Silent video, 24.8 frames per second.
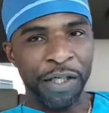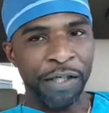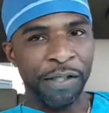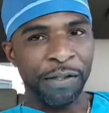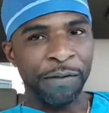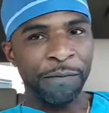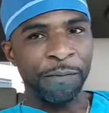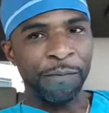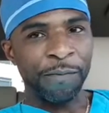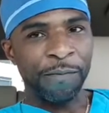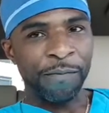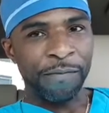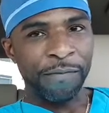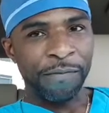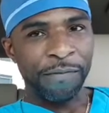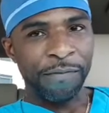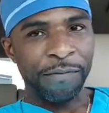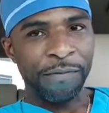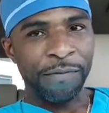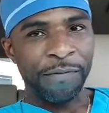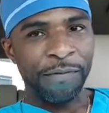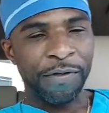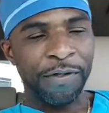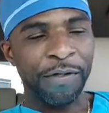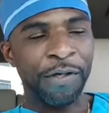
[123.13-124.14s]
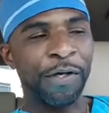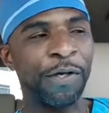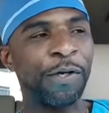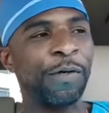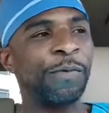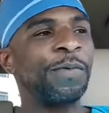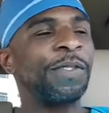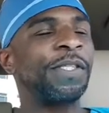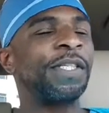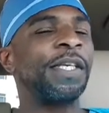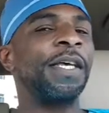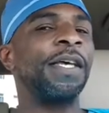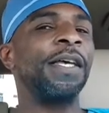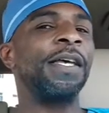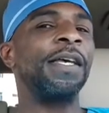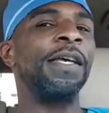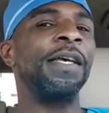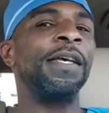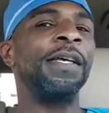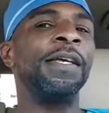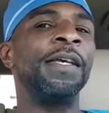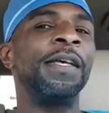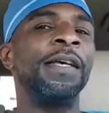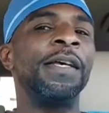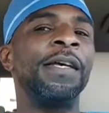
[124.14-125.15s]
You know what I'm
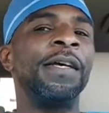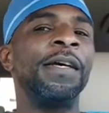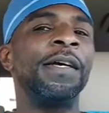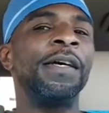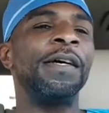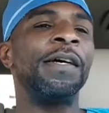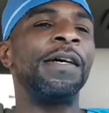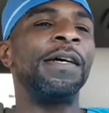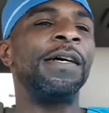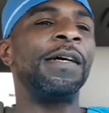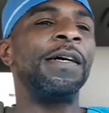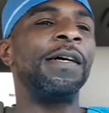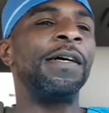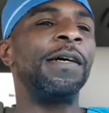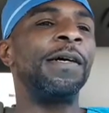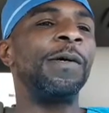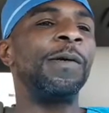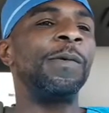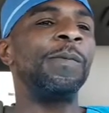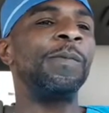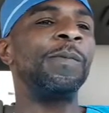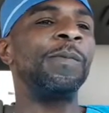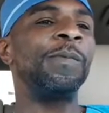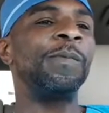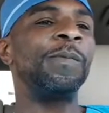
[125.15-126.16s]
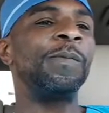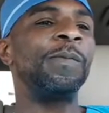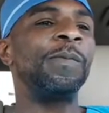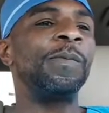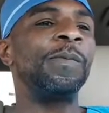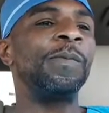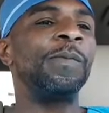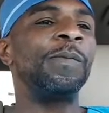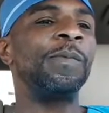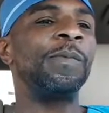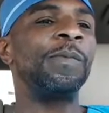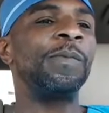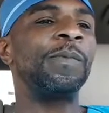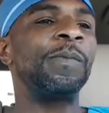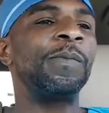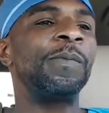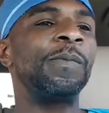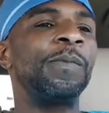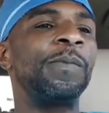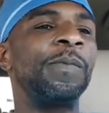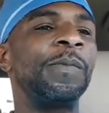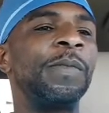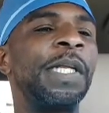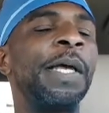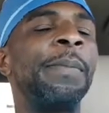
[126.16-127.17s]
saying?
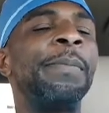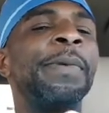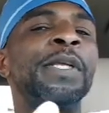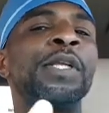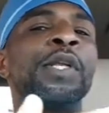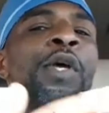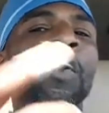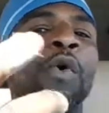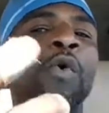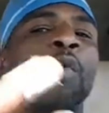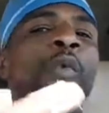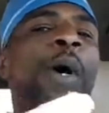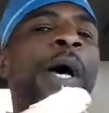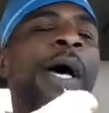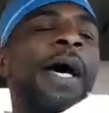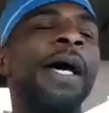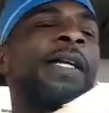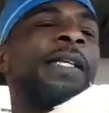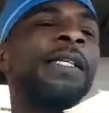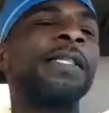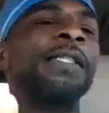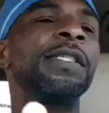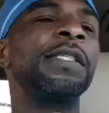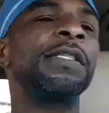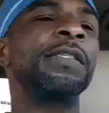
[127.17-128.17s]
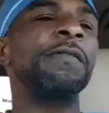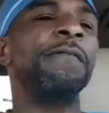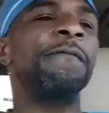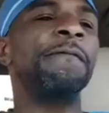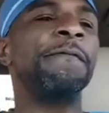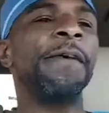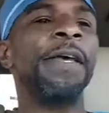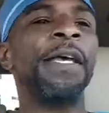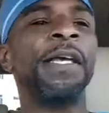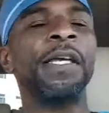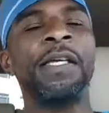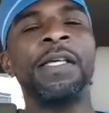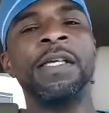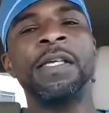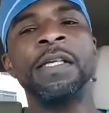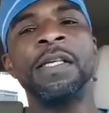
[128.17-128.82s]
Let me know, how does this affect